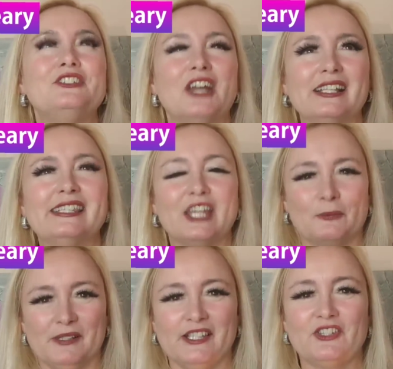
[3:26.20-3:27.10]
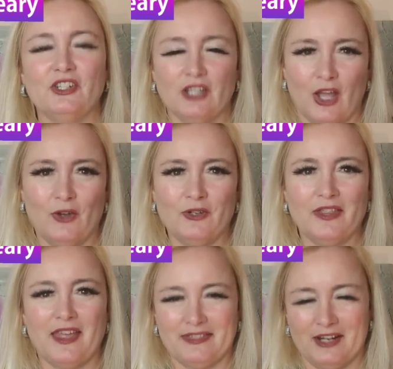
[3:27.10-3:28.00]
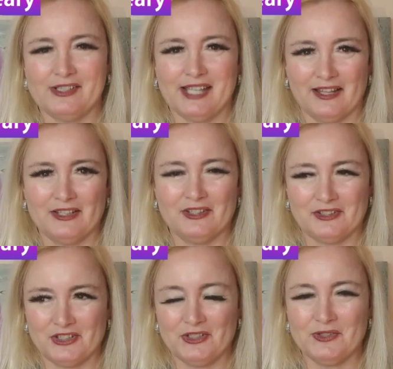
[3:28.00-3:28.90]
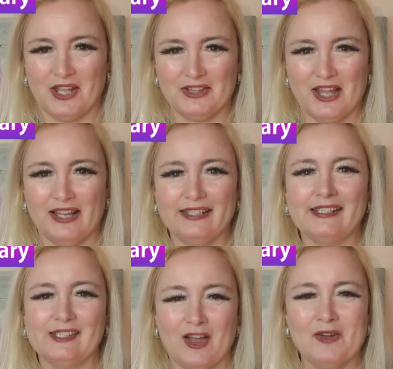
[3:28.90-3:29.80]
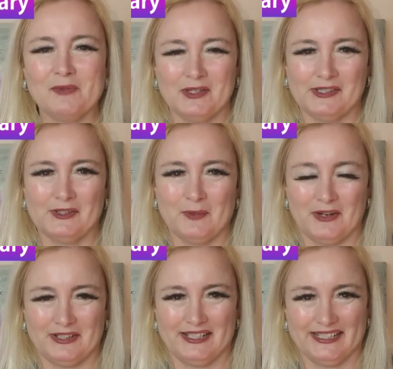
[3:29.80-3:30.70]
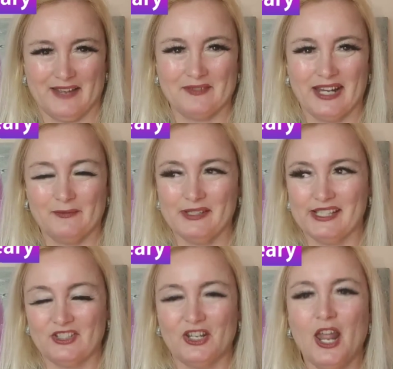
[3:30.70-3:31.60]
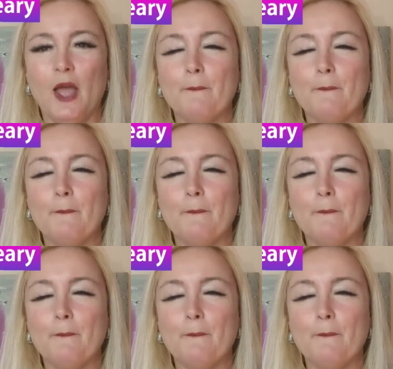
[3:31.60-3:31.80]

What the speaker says: just their position alone that they're selling their shoes online is almost their market dominating position.